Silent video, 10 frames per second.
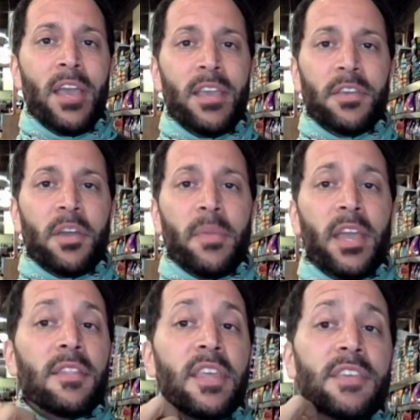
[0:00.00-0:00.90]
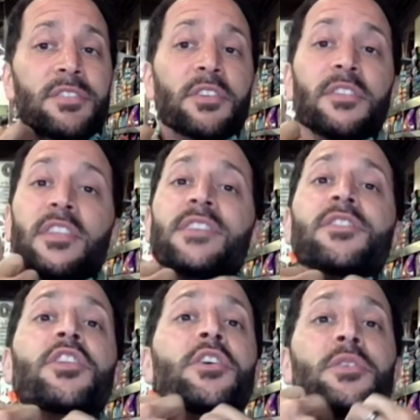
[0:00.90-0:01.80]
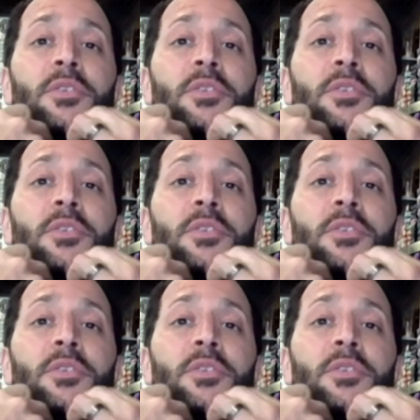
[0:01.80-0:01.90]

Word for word: You can come in. These are these are new.